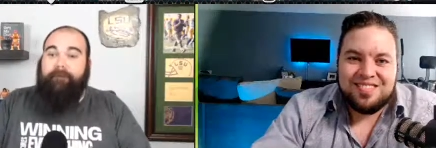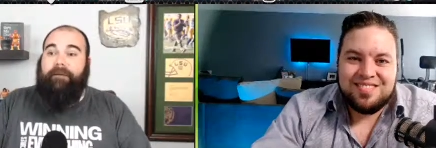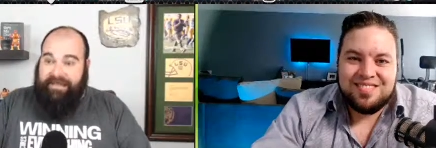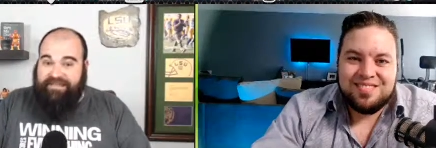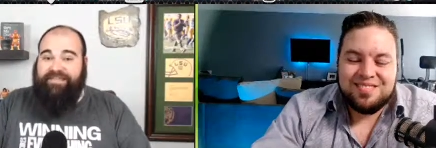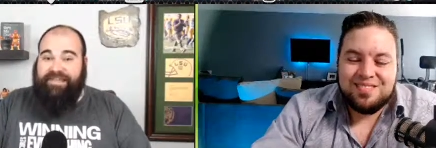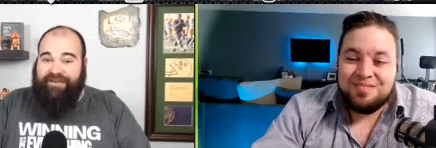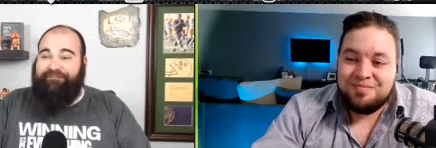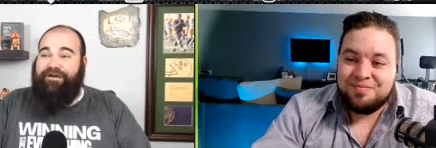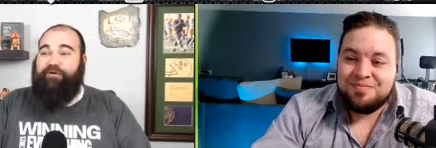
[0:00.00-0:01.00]
Speaker 1: I think the
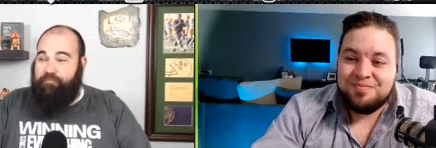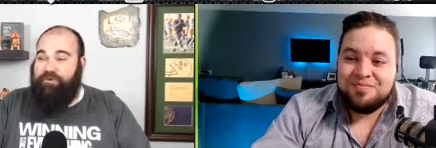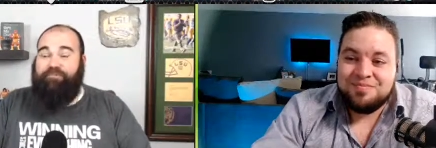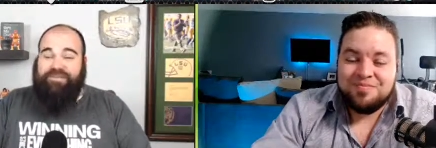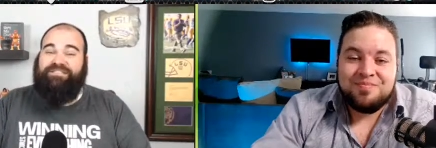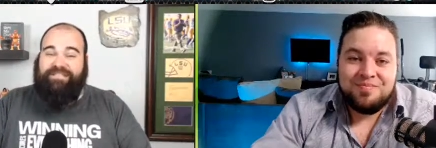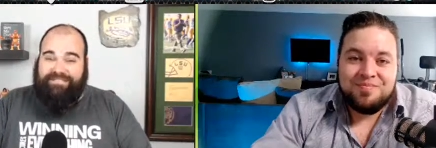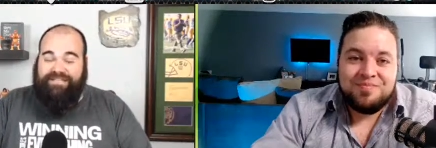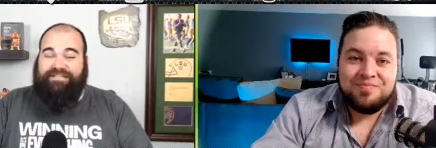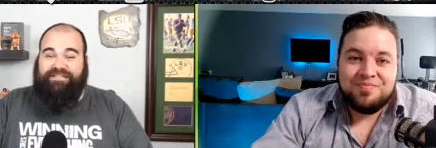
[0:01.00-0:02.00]
NFL put butts in the
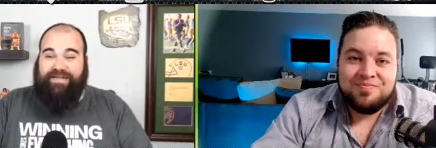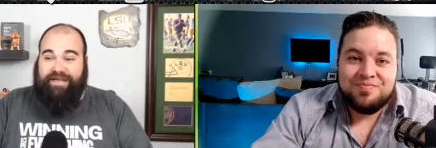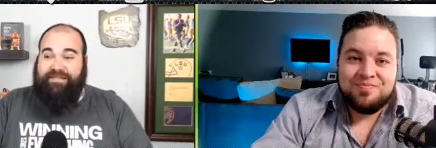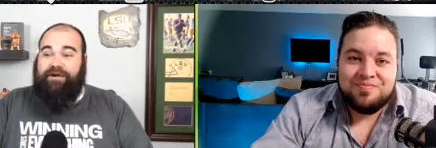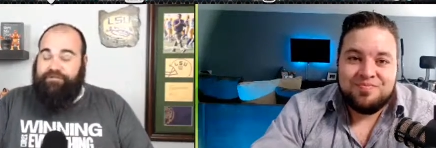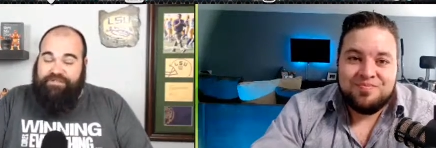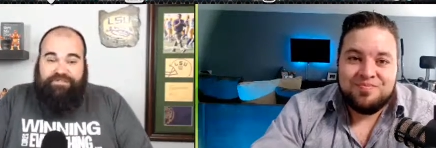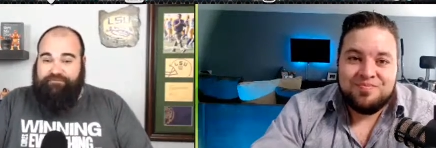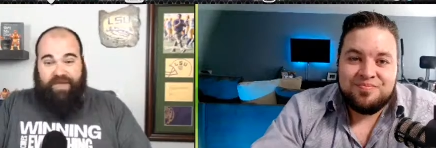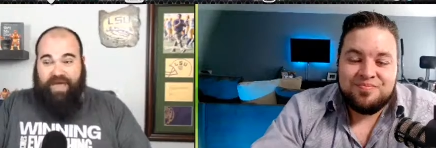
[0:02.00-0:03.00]
seats, and they're gonna
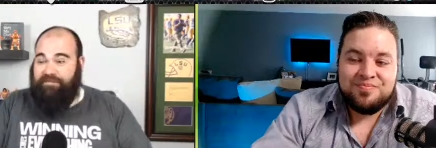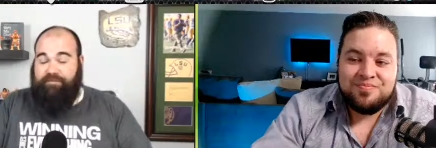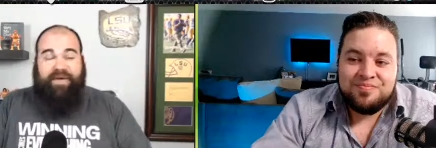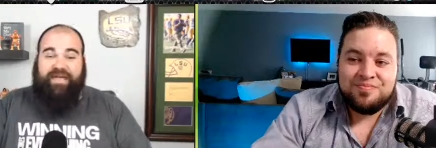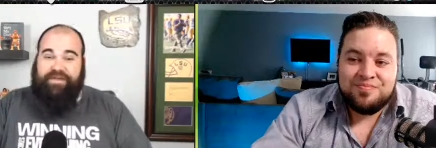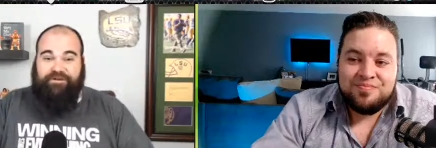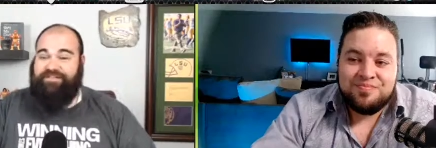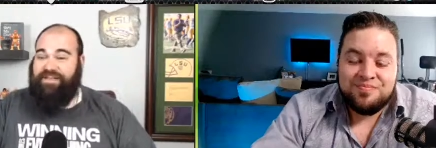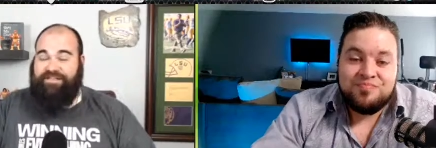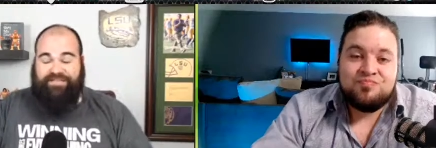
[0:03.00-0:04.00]
just at the back of your
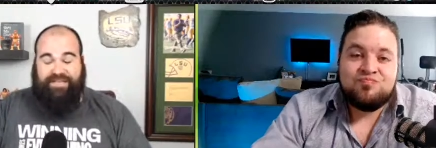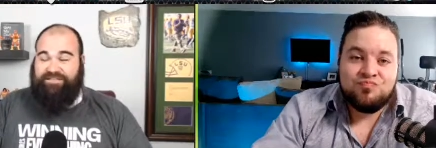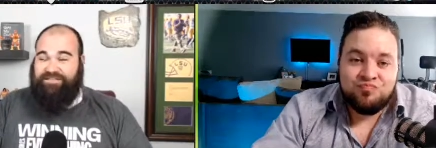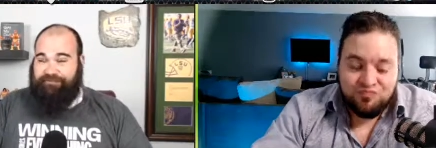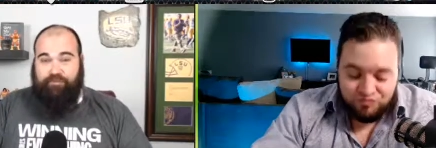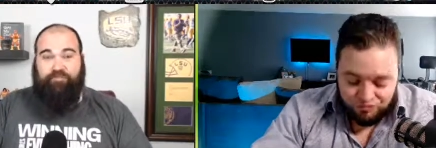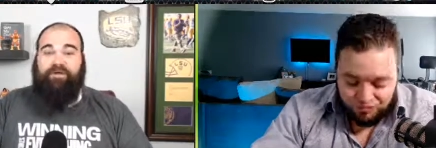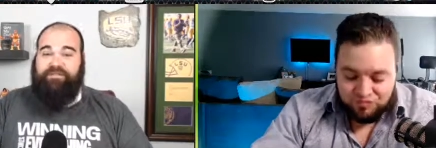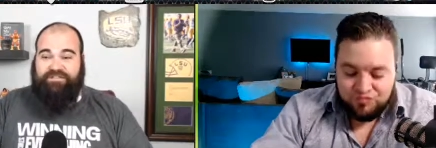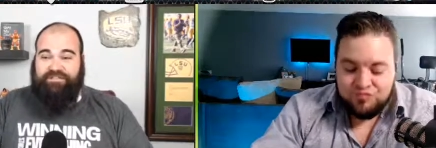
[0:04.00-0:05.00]
ticket says if you
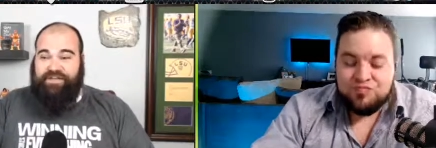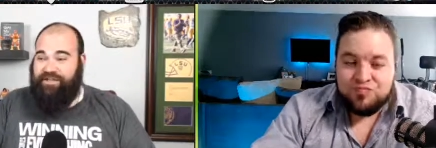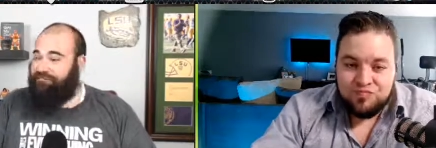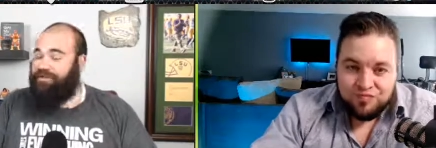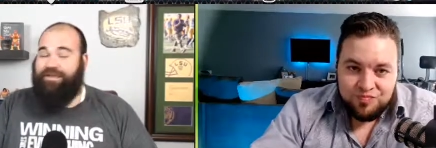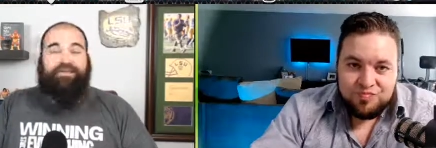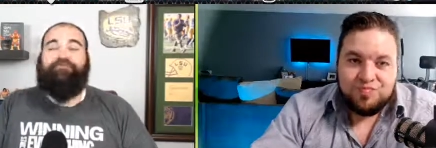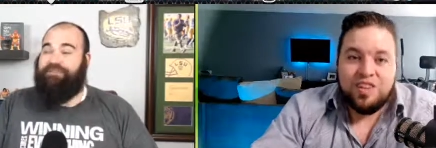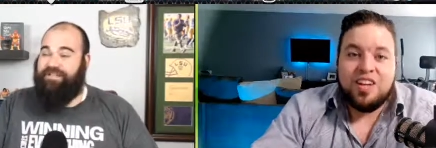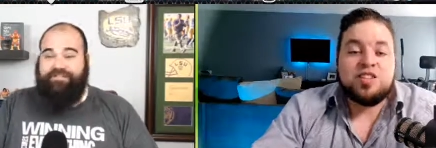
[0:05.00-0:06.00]
bought this ticket,
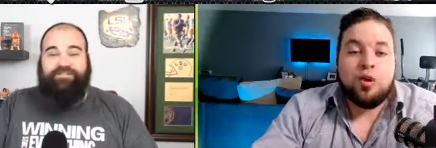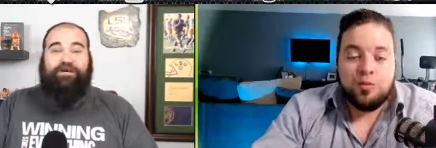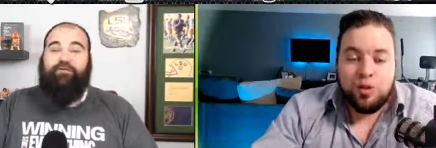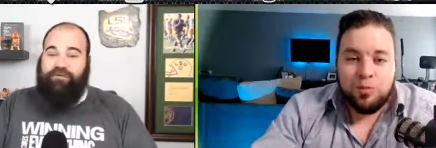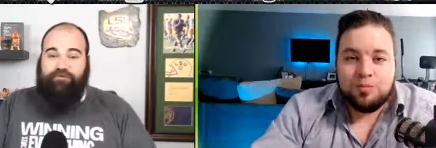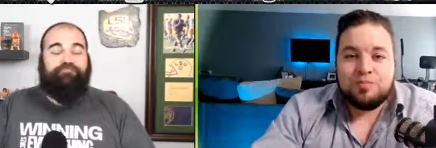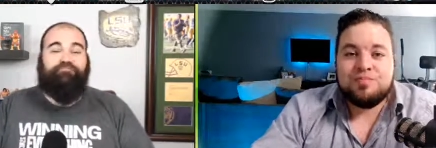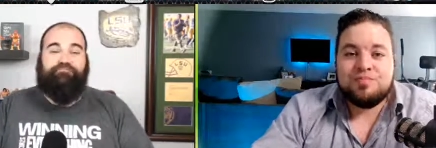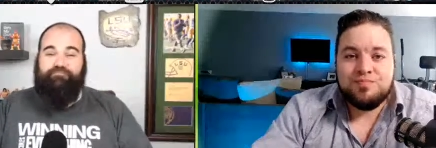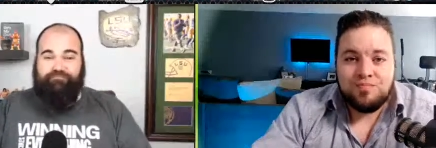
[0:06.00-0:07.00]
Speaker 2: it's this on is on you.
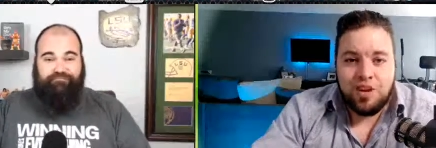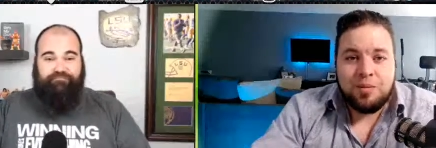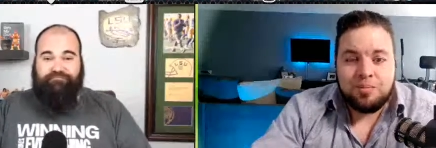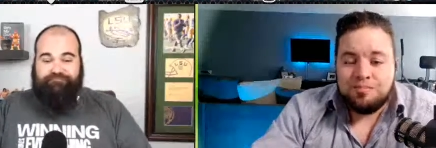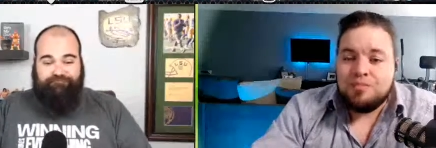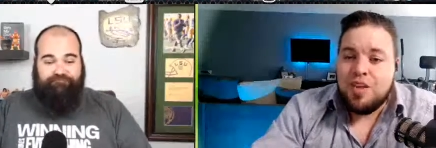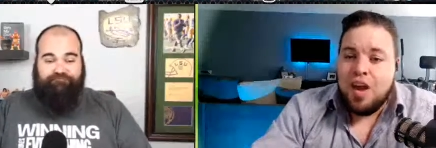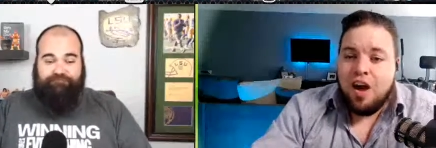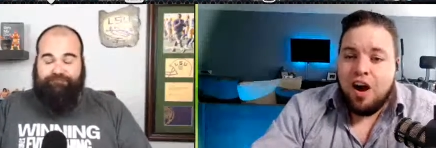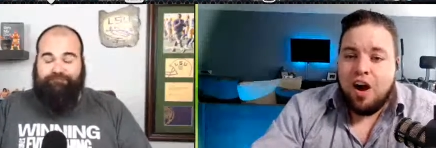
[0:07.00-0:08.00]
Yeah.
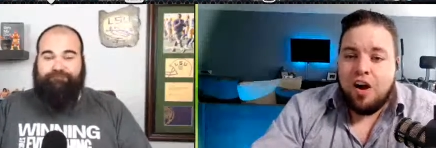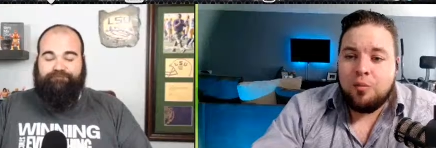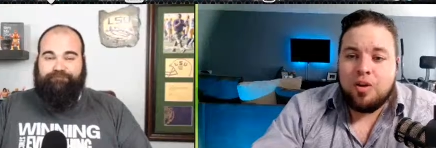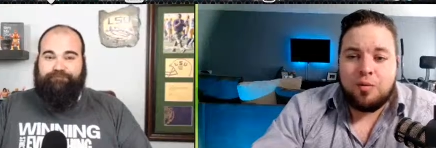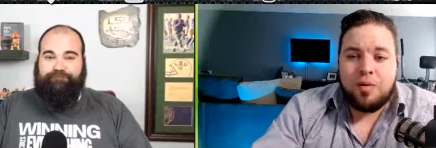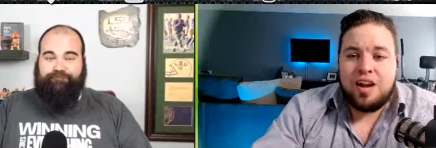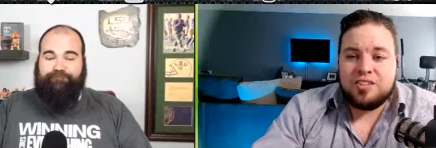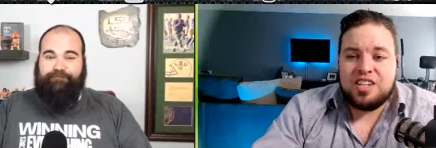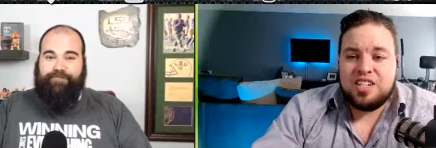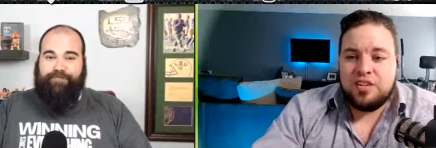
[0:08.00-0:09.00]
Uh, William Brown
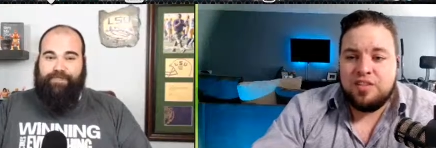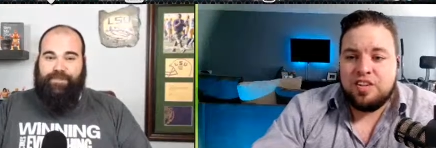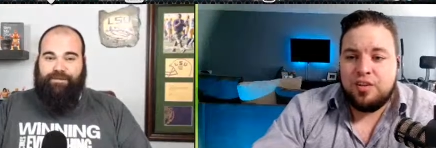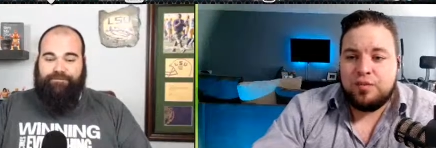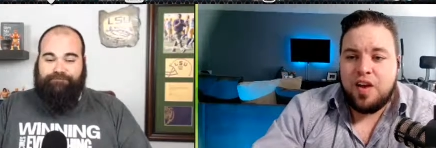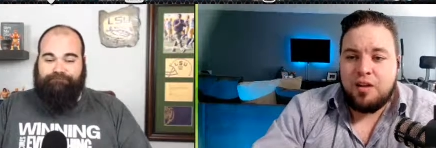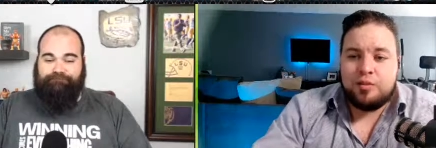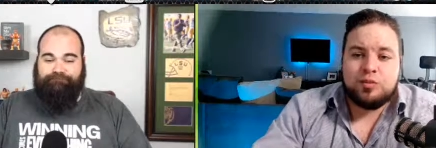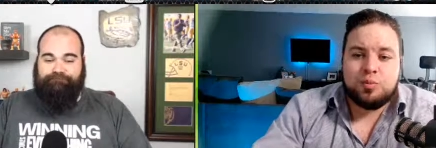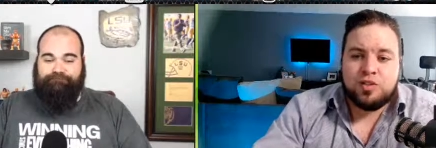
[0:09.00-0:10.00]
said TV deal
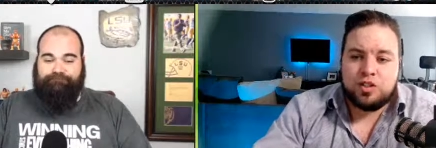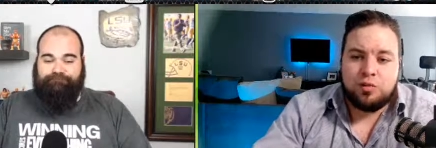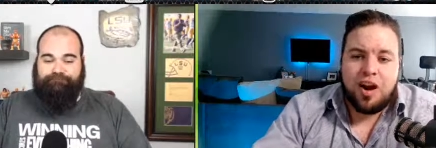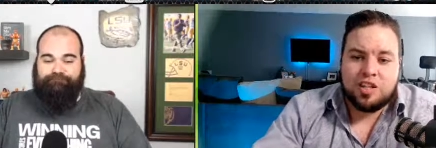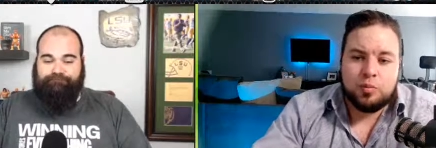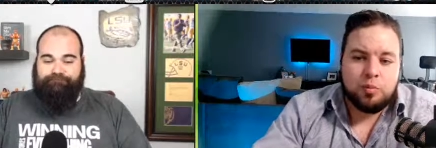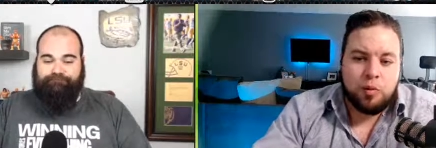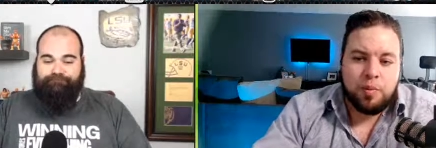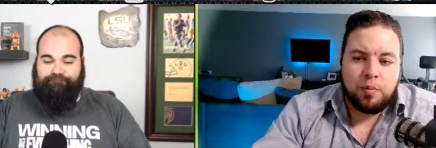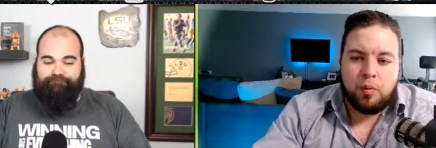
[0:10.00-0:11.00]
values will just rise with
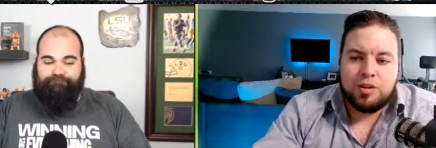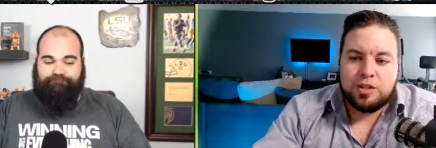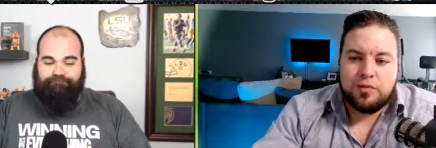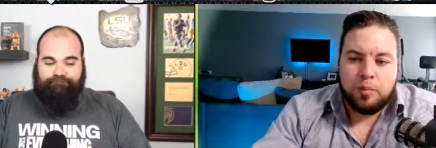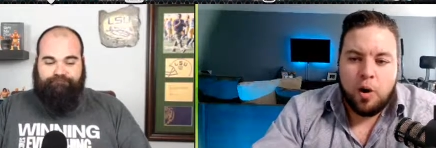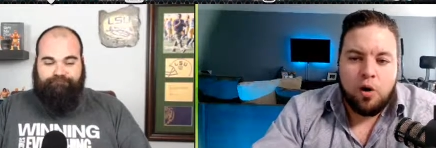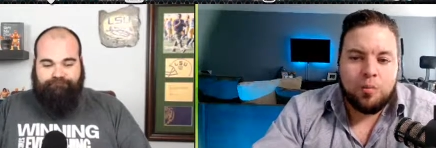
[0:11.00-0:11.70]
more people watching from home.